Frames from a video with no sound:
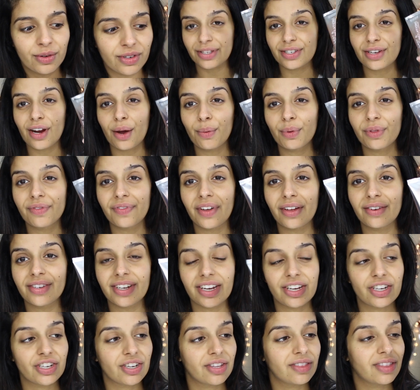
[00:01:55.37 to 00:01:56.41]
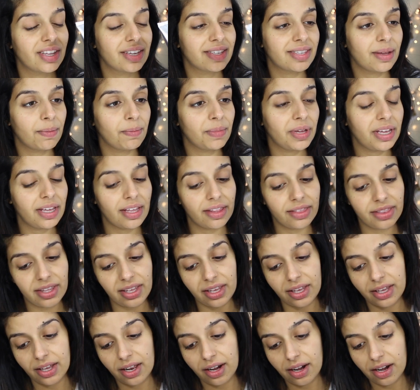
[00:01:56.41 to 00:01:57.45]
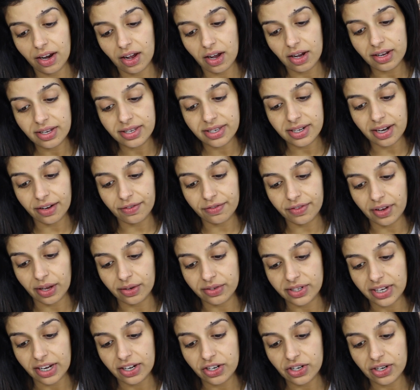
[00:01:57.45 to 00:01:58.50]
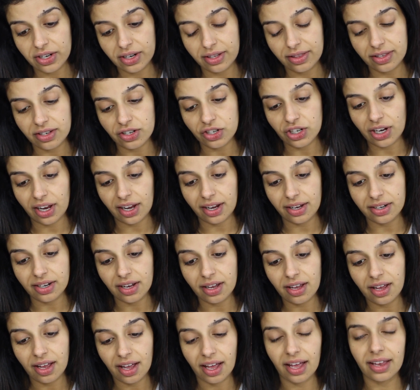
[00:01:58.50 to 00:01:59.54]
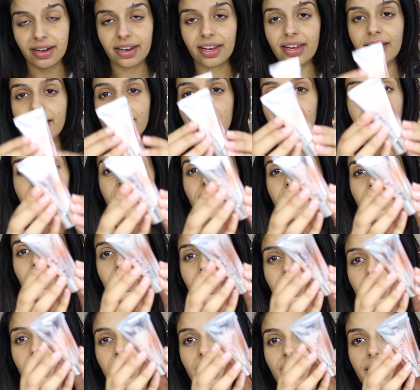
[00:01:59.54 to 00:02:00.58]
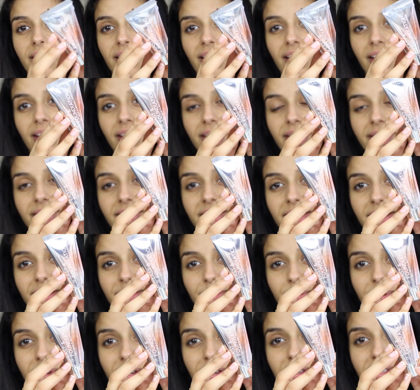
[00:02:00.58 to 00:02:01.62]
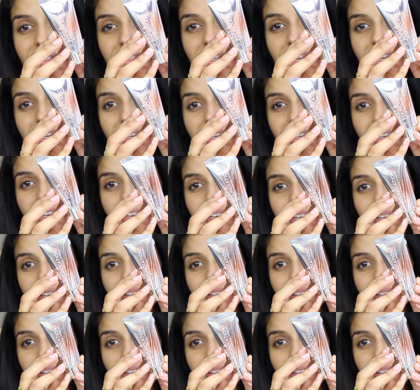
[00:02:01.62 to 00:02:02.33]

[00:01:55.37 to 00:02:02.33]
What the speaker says: To start with foundation, they sent me the Last and foundation in the shade Honey, and that is what it looks like.